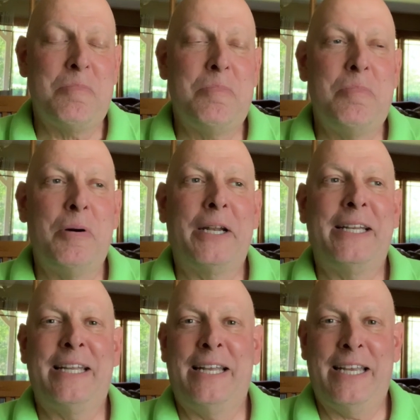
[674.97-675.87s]
But
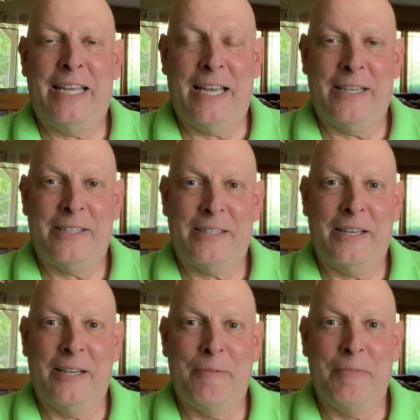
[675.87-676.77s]
in any case,
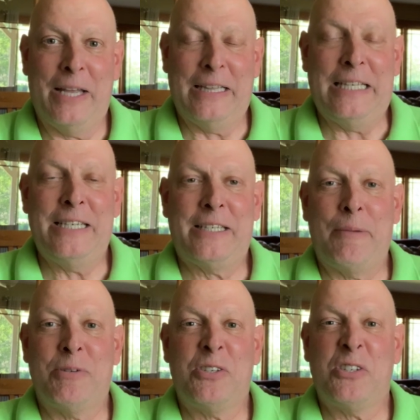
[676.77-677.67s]
at least
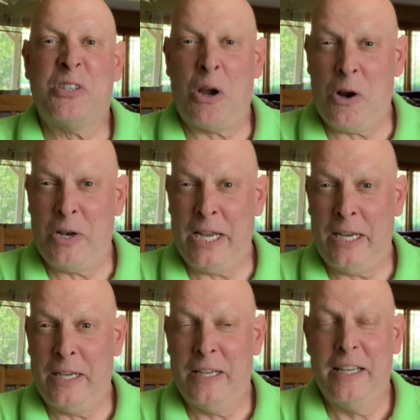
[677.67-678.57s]
I'm
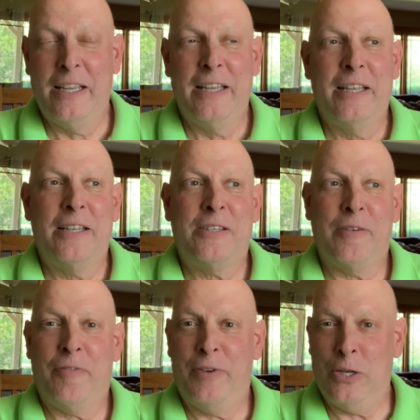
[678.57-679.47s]
starting
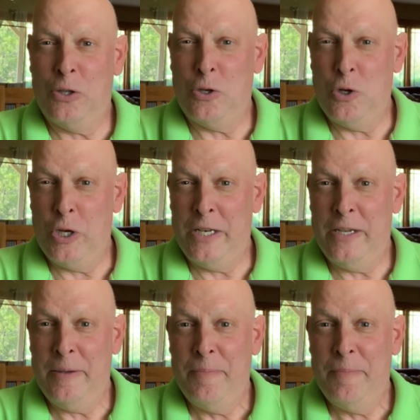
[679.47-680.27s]
to feel good